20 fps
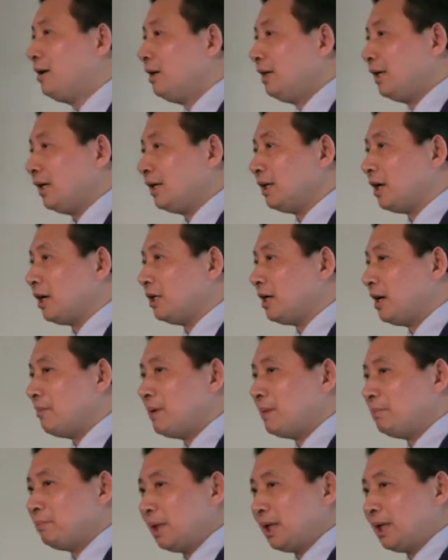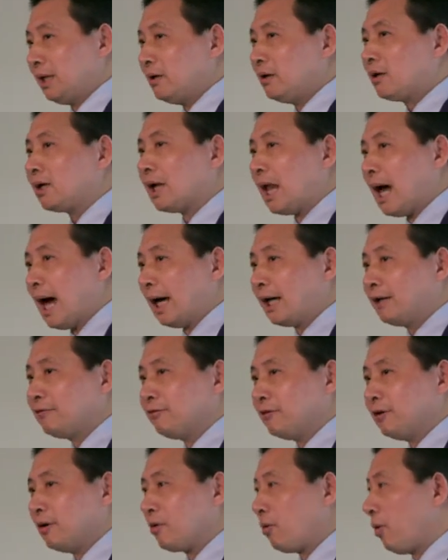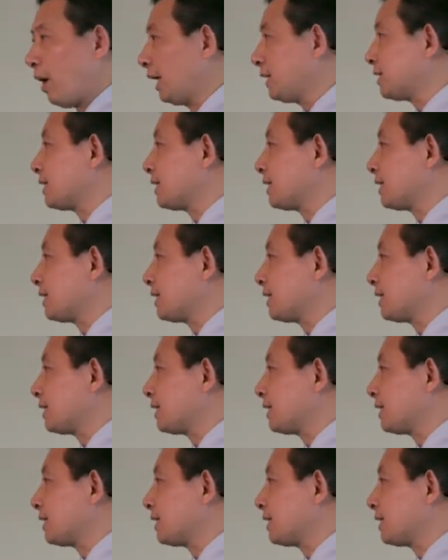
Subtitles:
you know, renminbi look like for quite